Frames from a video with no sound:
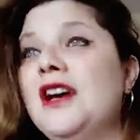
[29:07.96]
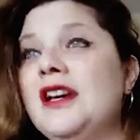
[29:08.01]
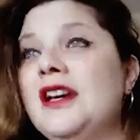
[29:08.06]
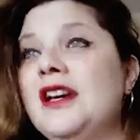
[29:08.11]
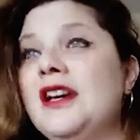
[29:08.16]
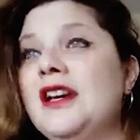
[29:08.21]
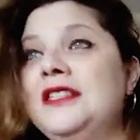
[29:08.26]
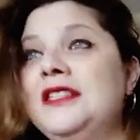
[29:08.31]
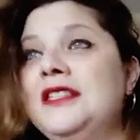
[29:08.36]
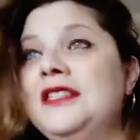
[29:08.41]

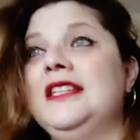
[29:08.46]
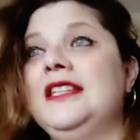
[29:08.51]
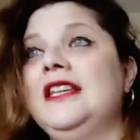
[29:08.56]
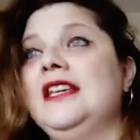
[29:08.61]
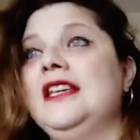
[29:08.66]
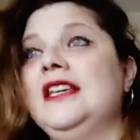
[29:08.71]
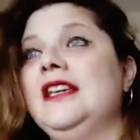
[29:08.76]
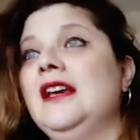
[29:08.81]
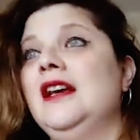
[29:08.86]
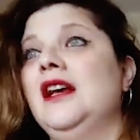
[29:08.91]

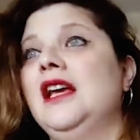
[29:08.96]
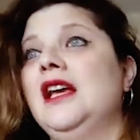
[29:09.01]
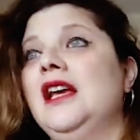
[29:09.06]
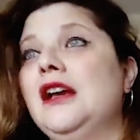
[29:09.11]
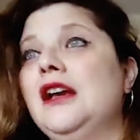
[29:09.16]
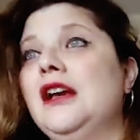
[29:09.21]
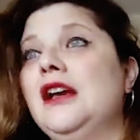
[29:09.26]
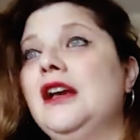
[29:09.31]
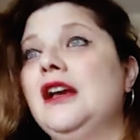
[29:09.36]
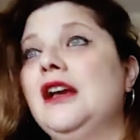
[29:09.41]

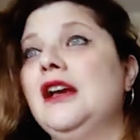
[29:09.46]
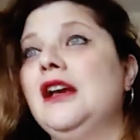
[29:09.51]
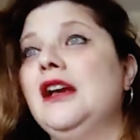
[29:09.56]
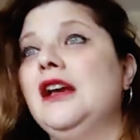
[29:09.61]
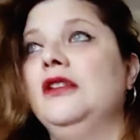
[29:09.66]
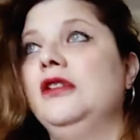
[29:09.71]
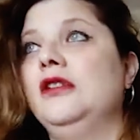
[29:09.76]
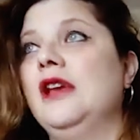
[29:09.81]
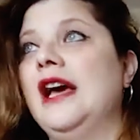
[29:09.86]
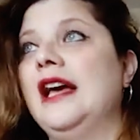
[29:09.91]
diversity,
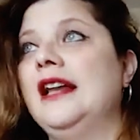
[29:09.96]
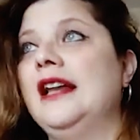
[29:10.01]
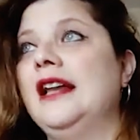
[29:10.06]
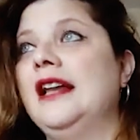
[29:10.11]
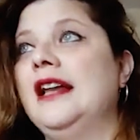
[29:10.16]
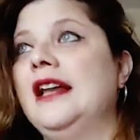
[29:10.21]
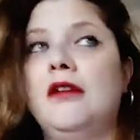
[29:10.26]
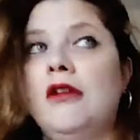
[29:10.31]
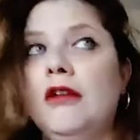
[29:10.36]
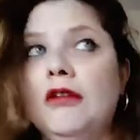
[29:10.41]

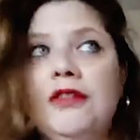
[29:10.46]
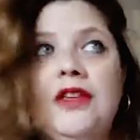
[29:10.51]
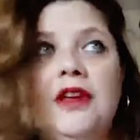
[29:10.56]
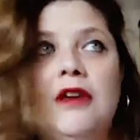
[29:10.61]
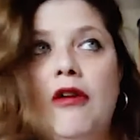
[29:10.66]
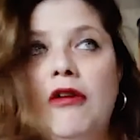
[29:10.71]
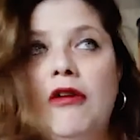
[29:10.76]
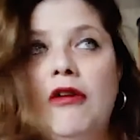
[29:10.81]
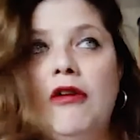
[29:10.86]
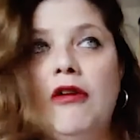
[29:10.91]
inclusion, and
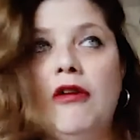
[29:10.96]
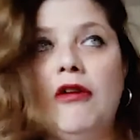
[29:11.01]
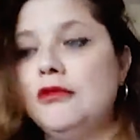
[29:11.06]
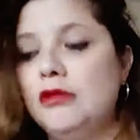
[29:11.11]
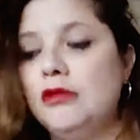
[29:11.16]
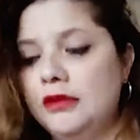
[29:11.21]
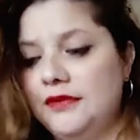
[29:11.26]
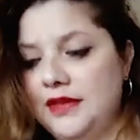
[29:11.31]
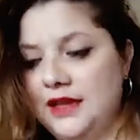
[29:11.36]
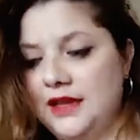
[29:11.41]
the
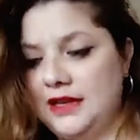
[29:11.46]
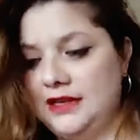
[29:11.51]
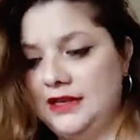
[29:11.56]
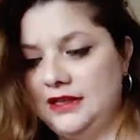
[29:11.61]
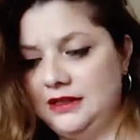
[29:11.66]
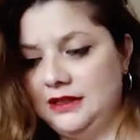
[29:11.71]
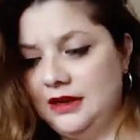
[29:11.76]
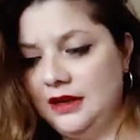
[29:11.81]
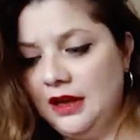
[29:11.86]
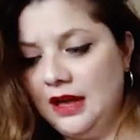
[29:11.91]
Gothic offers
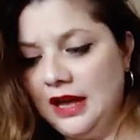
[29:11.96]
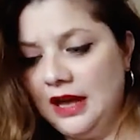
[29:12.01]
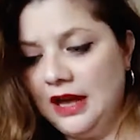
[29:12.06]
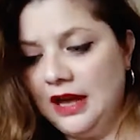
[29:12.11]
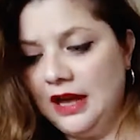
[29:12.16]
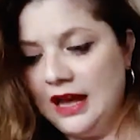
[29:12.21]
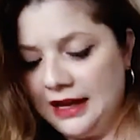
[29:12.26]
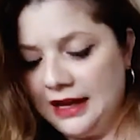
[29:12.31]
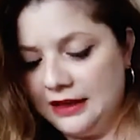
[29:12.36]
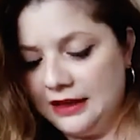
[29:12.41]
all of
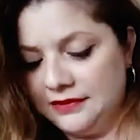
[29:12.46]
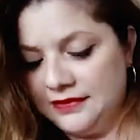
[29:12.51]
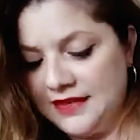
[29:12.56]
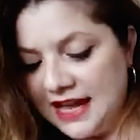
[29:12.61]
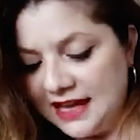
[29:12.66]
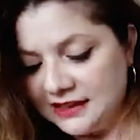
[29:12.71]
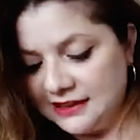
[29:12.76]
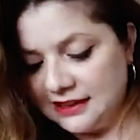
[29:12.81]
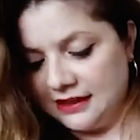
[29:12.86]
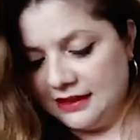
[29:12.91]
this.
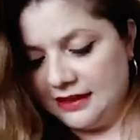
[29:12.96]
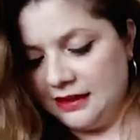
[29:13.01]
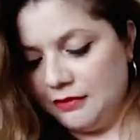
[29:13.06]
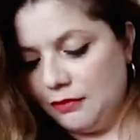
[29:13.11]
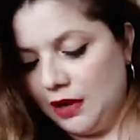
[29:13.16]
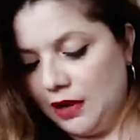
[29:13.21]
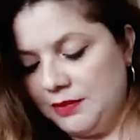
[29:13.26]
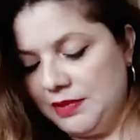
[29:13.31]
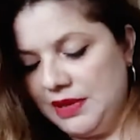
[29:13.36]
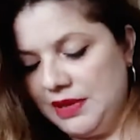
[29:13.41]
And that's, I
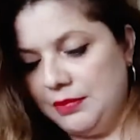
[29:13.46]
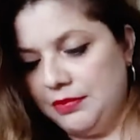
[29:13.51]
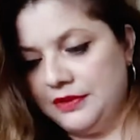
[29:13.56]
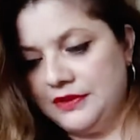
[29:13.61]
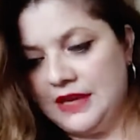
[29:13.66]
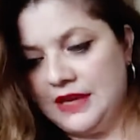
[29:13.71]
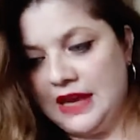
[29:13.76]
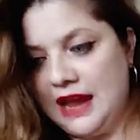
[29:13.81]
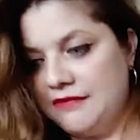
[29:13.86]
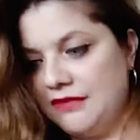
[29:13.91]
think, why
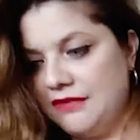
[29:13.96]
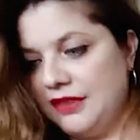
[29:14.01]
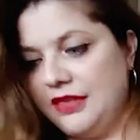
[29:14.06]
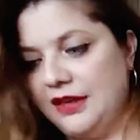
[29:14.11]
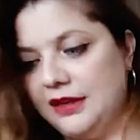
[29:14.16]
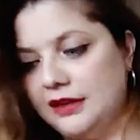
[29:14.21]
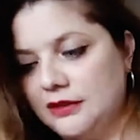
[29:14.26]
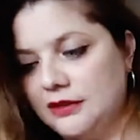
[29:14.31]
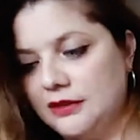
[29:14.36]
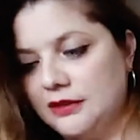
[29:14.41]
people say
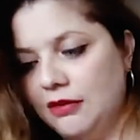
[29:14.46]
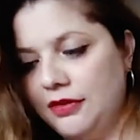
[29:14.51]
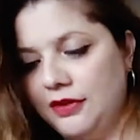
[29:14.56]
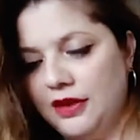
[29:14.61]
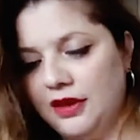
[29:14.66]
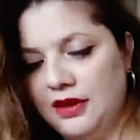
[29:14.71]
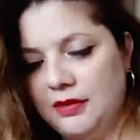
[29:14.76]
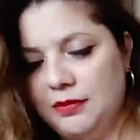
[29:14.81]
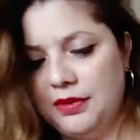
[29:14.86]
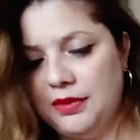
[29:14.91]
everything is
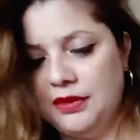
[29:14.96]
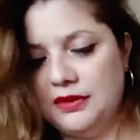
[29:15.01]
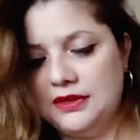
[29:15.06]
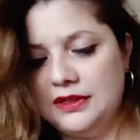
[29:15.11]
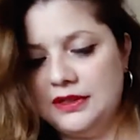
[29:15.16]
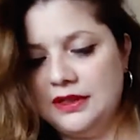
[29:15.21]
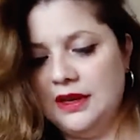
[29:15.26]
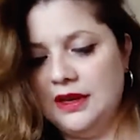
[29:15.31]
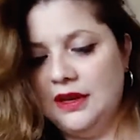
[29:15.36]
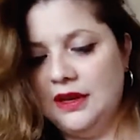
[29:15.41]
Gothic.
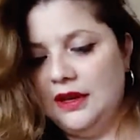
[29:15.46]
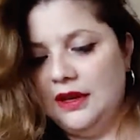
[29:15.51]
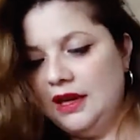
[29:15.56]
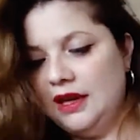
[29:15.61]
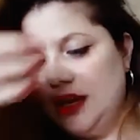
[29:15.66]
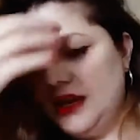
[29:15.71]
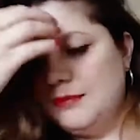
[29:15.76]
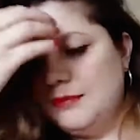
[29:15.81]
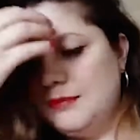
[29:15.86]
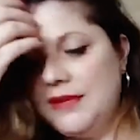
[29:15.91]
But
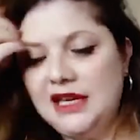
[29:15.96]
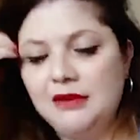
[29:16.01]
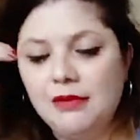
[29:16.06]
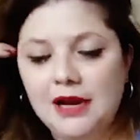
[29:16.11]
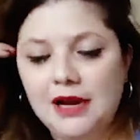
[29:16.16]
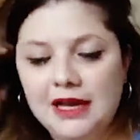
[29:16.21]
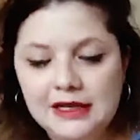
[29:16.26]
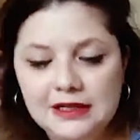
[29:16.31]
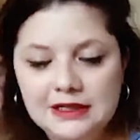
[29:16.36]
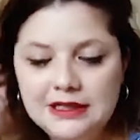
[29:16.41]
in many
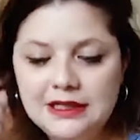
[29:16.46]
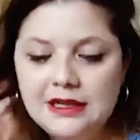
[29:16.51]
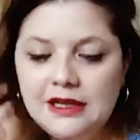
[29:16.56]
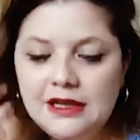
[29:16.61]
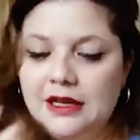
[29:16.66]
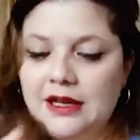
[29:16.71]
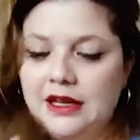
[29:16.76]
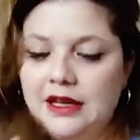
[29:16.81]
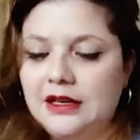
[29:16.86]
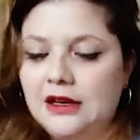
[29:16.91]
ways,
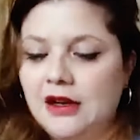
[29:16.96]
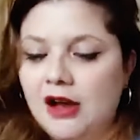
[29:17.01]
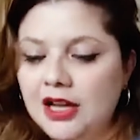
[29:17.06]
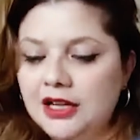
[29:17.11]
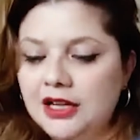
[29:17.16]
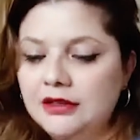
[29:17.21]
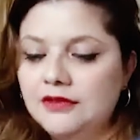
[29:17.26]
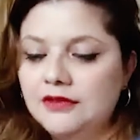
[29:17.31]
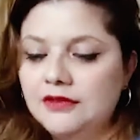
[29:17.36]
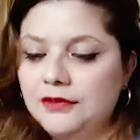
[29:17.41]
it
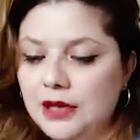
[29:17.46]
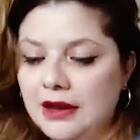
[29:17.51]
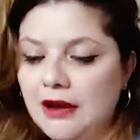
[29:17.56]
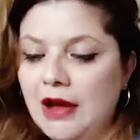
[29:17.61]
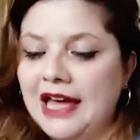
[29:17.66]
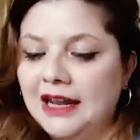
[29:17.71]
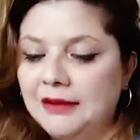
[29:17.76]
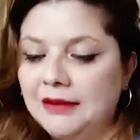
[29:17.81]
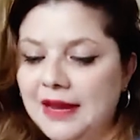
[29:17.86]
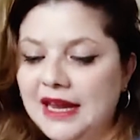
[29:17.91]
kind of, you
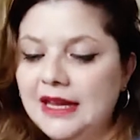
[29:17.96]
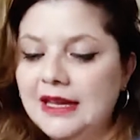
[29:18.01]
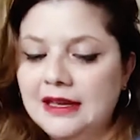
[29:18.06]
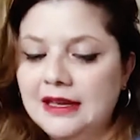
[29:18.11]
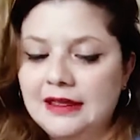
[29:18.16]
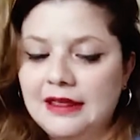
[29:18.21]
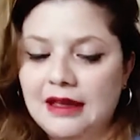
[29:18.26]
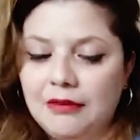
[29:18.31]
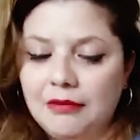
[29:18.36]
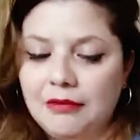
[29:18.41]
can make
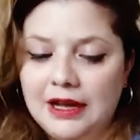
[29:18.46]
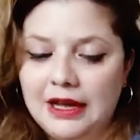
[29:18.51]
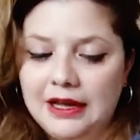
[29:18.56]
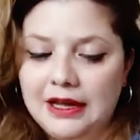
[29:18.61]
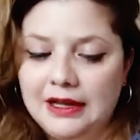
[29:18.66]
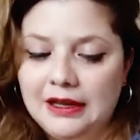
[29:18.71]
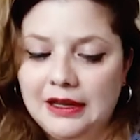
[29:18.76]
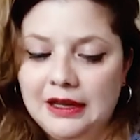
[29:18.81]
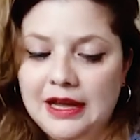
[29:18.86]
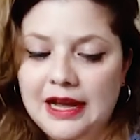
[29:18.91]
it that
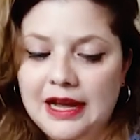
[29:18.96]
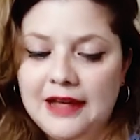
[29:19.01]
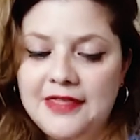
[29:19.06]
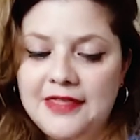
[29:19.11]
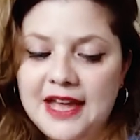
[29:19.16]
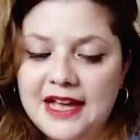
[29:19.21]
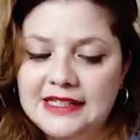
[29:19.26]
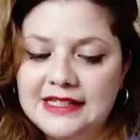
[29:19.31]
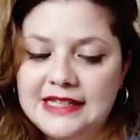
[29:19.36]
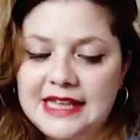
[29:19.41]
way. And
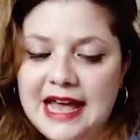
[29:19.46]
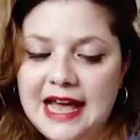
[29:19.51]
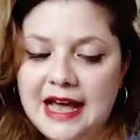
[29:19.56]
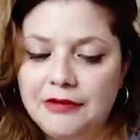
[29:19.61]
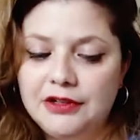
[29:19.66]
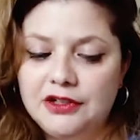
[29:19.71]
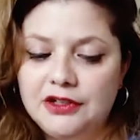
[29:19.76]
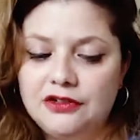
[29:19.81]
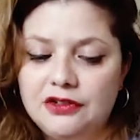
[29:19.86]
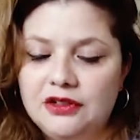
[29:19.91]
that's
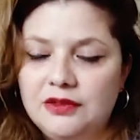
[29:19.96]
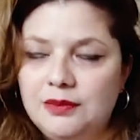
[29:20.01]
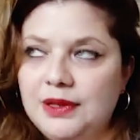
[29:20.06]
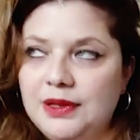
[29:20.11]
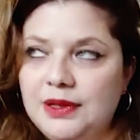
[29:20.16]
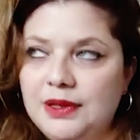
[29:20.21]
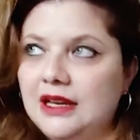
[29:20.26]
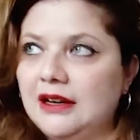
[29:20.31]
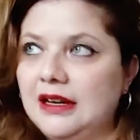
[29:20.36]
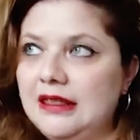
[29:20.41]
how it should
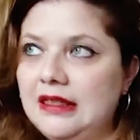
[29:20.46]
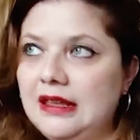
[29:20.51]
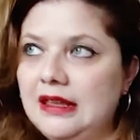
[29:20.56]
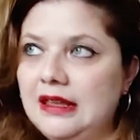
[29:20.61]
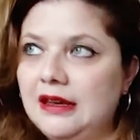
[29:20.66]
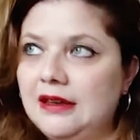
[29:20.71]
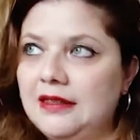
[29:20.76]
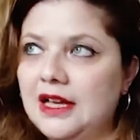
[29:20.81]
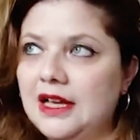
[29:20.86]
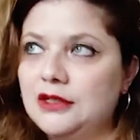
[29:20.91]
be. And I
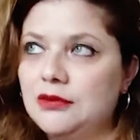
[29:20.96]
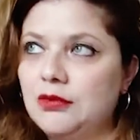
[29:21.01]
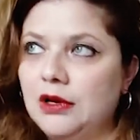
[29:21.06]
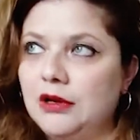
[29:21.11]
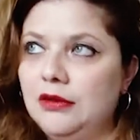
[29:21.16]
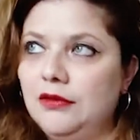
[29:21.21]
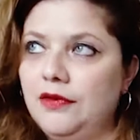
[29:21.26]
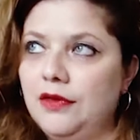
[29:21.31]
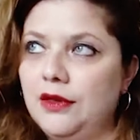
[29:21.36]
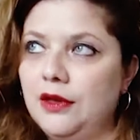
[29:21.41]
think that's
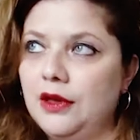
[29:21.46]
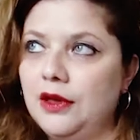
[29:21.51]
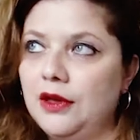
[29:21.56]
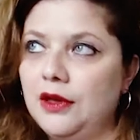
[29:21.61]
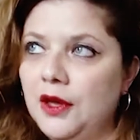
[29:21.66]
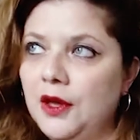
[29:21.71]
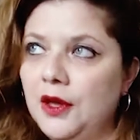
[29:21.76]
one of the